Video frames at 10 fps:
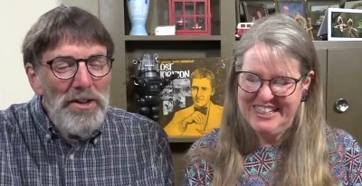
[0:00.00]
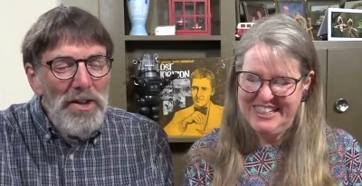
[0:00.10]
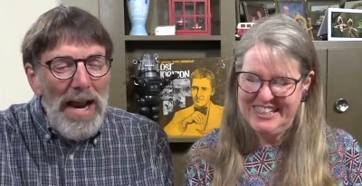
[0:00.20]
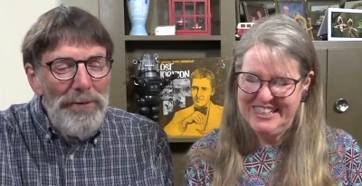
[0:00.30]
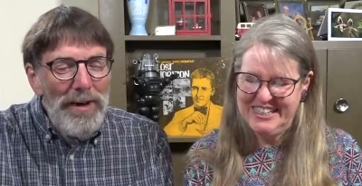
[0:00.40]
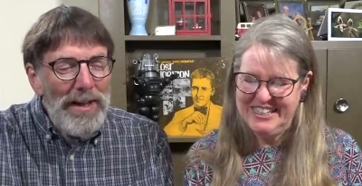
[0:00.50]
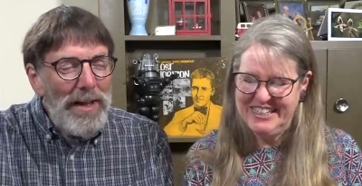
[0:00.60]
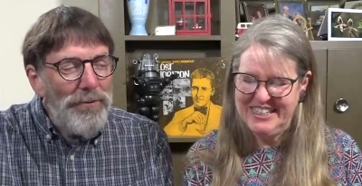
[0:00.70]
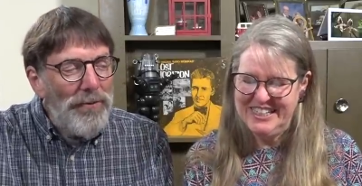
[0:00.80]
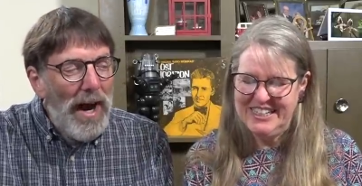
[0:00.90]
Speaker 1: do you have
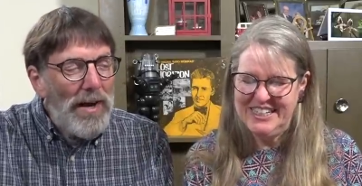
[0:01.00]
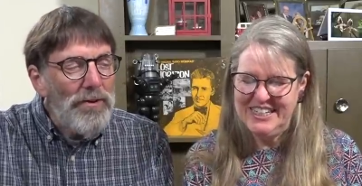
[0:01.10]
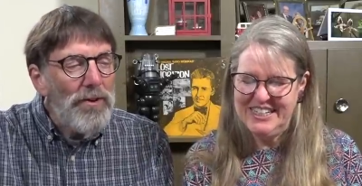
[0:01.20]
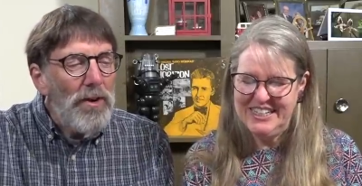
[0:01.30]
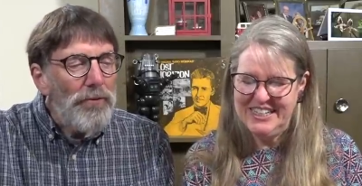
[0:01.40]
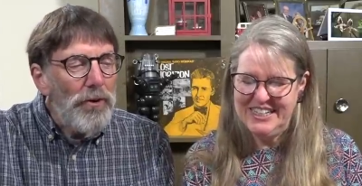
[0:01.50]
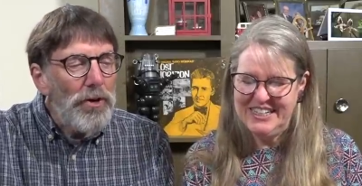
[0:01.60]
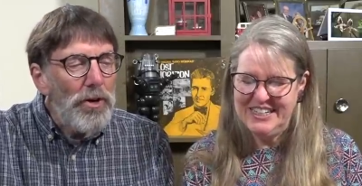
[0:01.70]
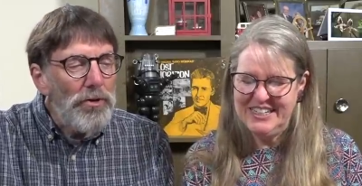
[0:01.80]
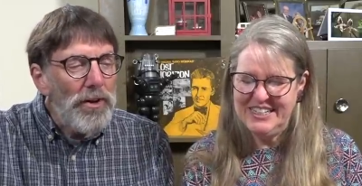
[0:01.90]
any advice for
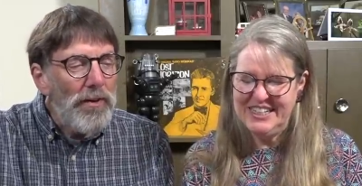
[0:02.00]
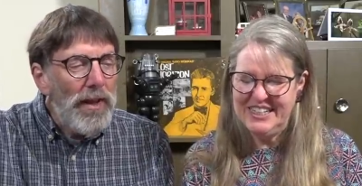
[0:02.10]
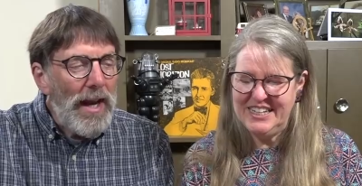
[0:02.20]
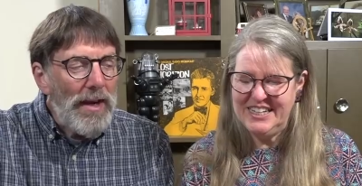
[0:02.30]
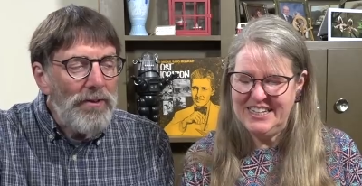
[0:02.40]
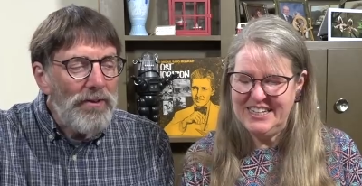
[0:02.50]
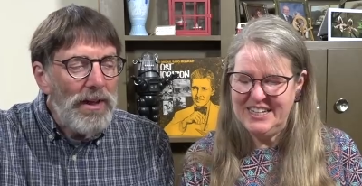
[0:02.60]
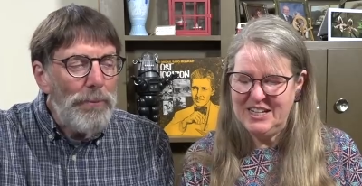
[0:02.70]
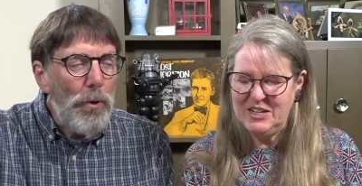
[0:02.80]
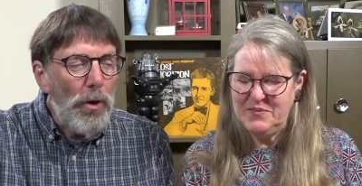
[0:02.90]
using the
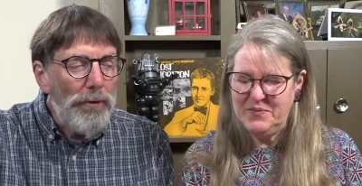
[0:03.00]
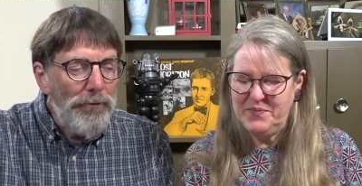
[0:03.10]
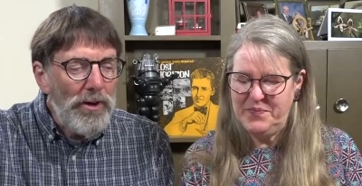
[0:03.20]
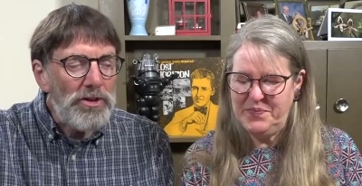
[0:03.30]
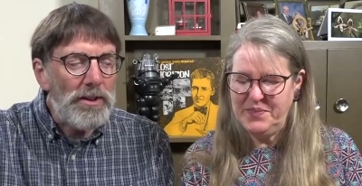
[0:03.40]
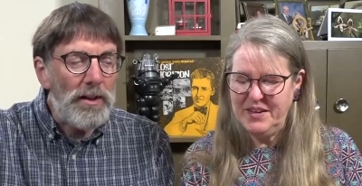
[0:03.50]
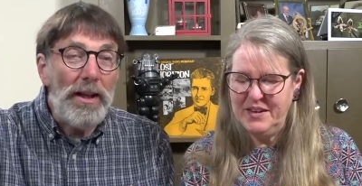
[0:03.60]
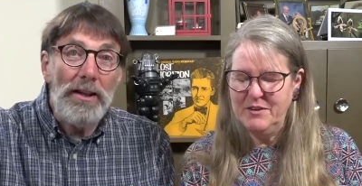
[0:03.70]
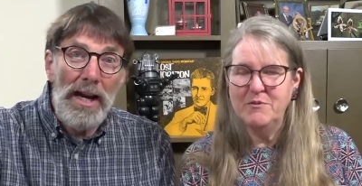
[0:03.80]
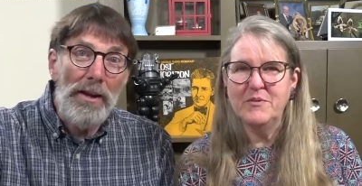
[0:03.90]
AC more
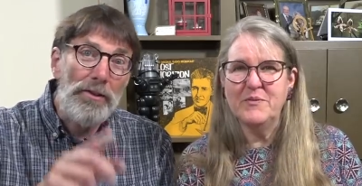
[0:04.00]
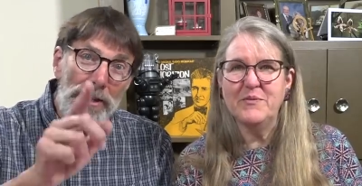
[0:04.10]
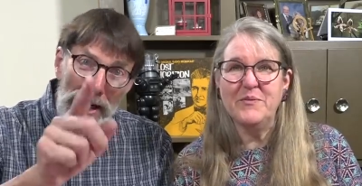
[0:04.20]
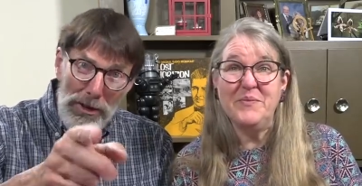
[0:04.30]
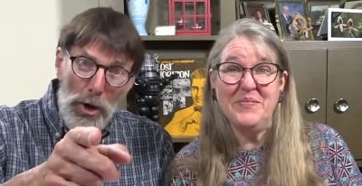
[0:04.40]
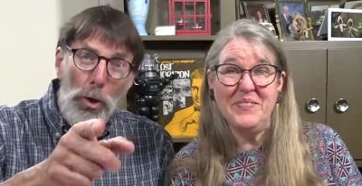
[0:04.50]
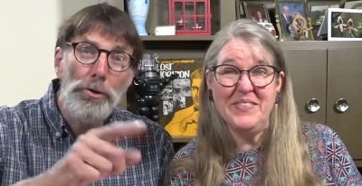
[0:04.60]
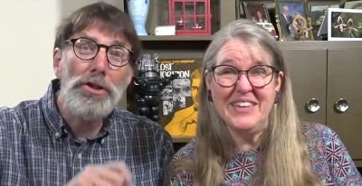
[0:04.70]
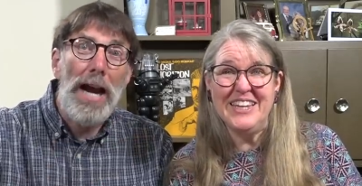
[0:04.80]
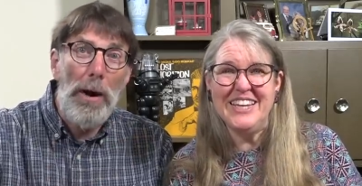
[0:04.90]
efficiently? Yes, take
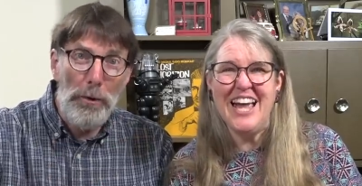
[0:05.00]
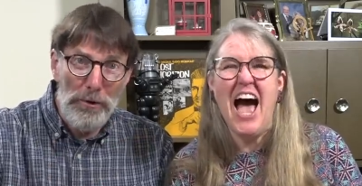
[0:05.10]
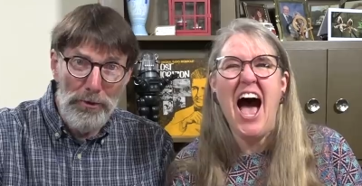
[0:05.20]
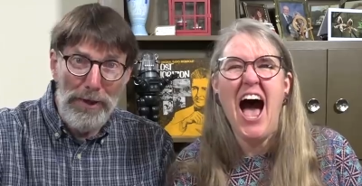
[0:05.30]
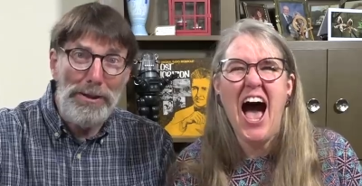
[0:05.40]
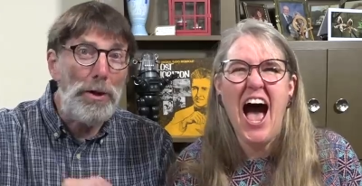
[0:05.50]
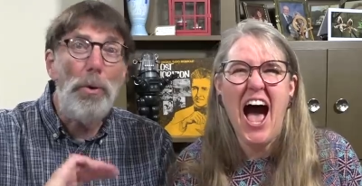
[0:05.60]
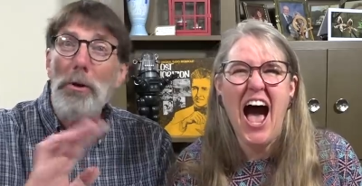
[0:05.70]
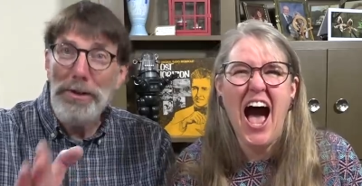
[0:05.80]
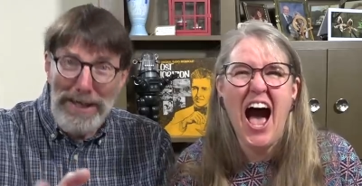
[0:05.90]
cold showers and you
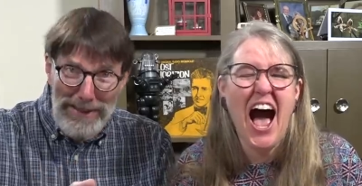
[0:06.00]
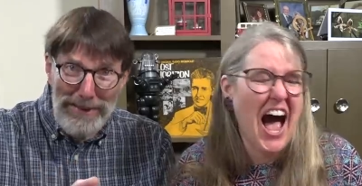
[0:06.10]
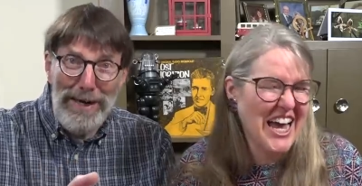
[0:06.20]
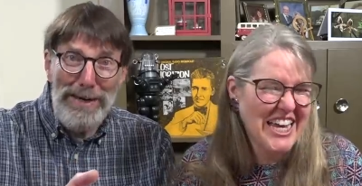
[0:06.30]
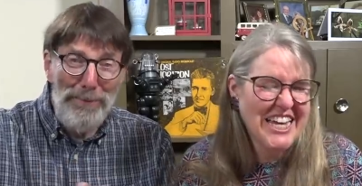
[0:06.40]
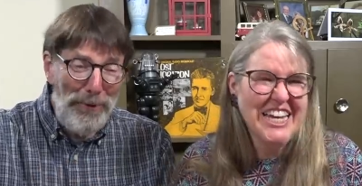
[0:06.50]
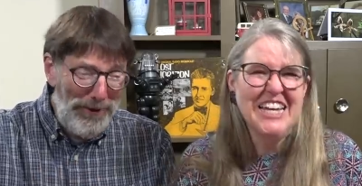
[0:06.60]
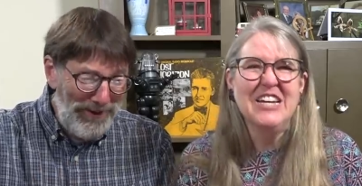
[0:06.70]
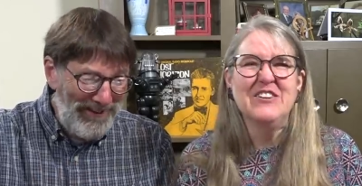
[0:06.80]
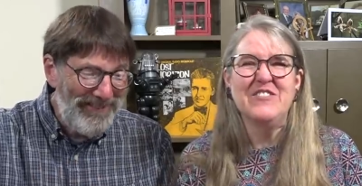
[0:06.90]
Speaker 2: won't need it
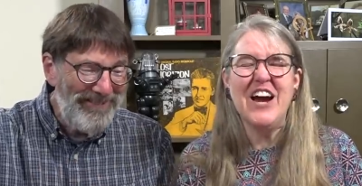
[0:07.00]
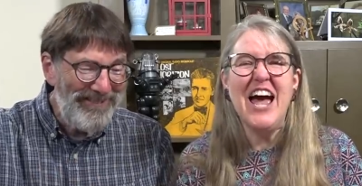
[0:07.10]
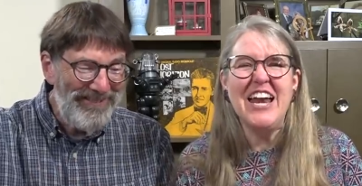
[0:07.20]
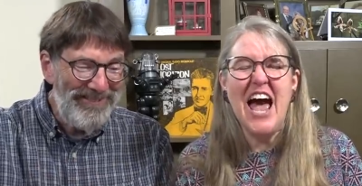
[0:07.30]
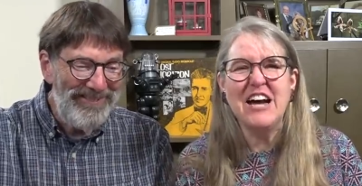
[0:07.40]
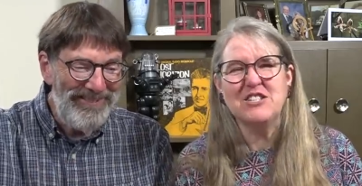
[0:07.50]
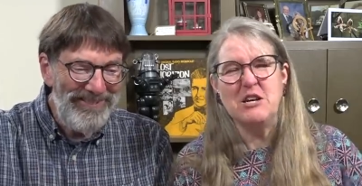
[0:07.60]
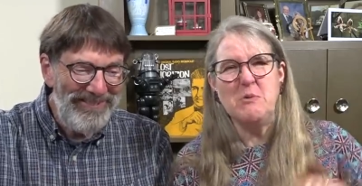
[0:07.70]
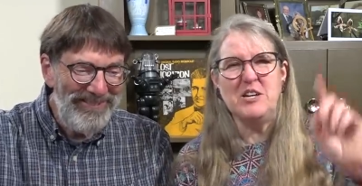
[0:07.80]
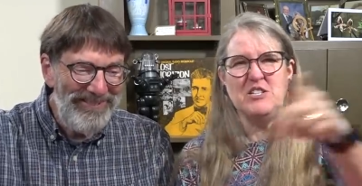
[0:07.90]
anymore. Fred,
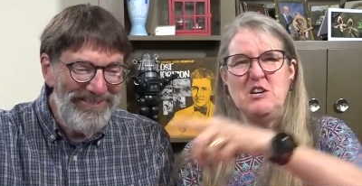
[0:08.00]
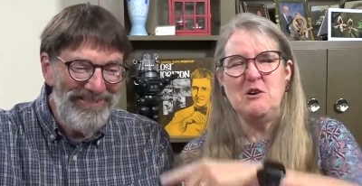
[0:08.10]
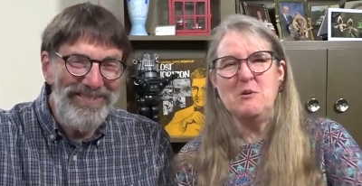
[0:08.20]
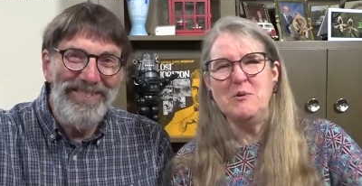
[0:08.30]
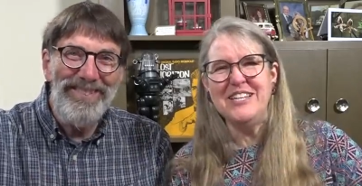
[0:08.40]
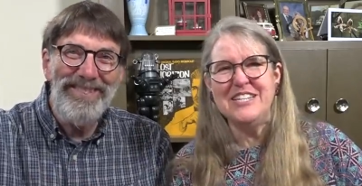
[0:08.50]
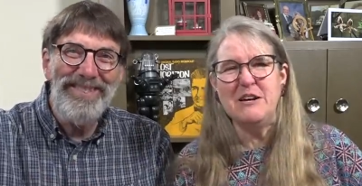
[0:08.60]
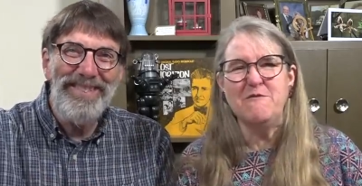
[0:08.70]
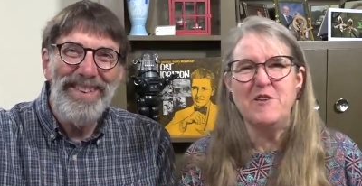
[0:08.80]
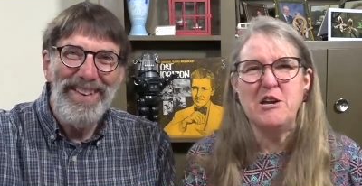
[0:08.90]
actually we do. We did
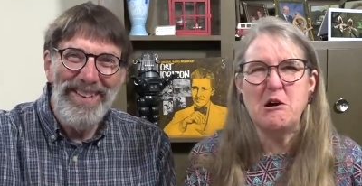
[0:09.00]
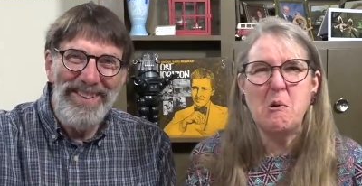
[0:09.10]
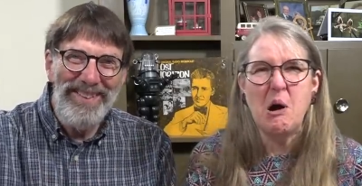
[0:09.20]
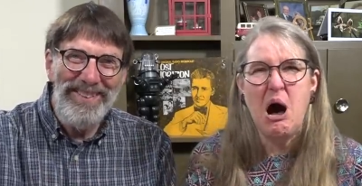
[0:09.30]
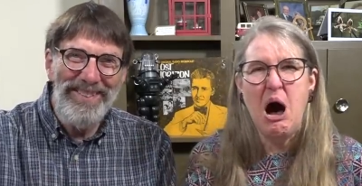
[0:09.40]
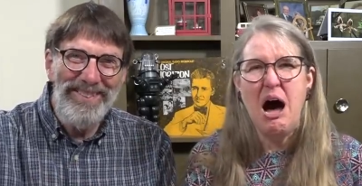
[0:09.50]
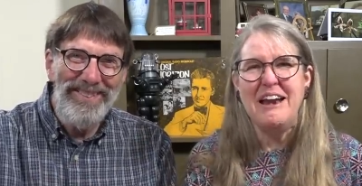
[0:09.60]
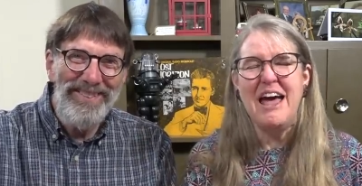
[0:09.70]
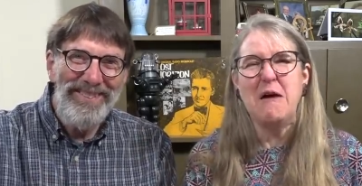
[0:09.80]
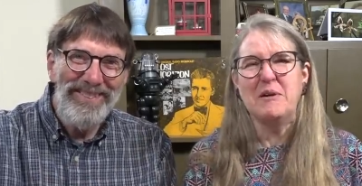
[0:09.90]
a video
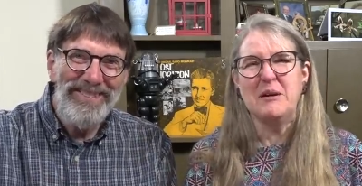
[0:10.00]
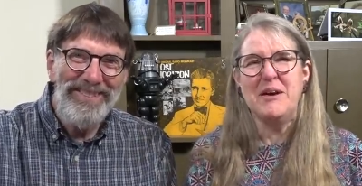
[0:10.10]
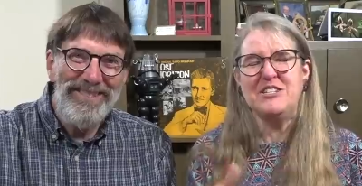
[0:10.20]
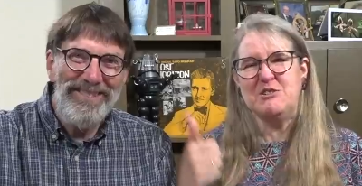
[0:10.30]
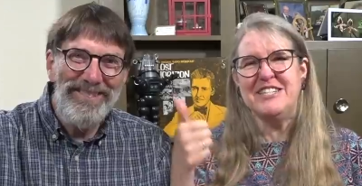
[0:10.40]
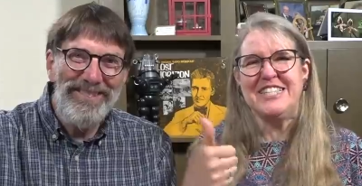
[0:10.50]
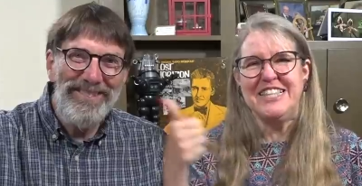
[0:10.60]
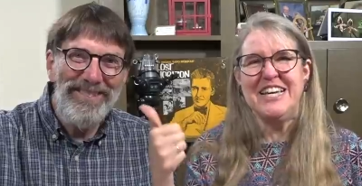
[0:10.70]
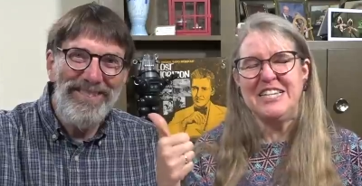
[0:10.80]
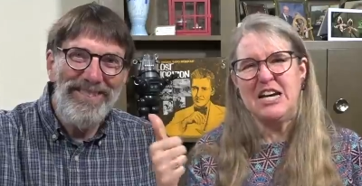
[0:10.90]
on it. We're going to make sure it's
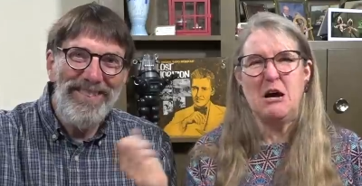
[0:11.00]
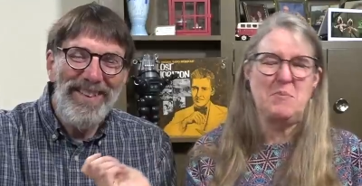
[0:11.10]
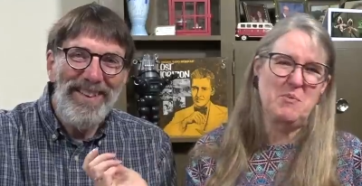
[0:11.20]
linked up